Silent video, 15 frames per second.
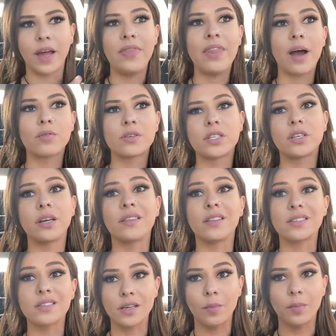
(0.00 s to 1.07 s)
And that was during
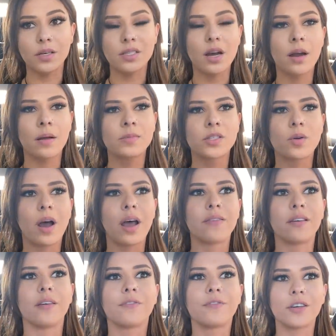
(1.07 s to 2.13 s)
the summertime, so I
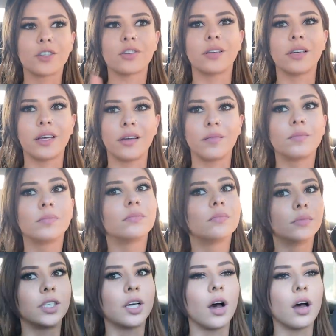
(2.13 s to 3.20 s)
haven't officially
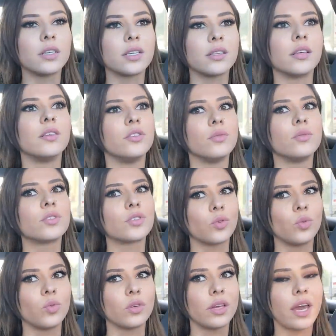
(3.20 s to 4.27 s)
gone to the new
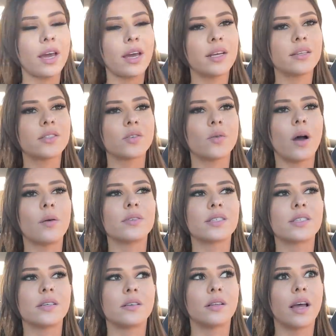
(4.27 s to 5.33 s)
school yet. So I was
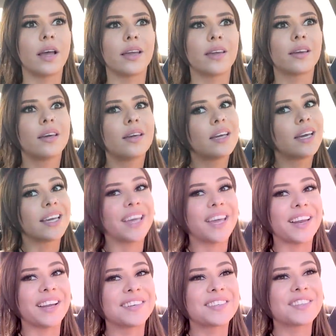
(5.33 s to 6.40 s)
still like
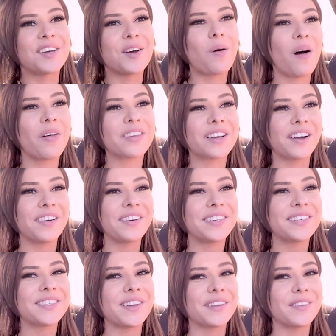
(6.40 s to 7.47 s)
getting to know all the
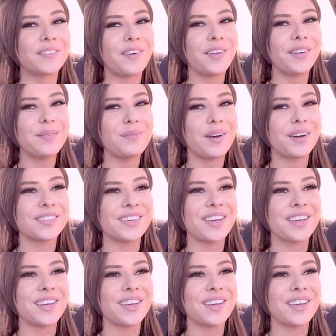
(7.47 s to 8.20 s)
girls on the volleyball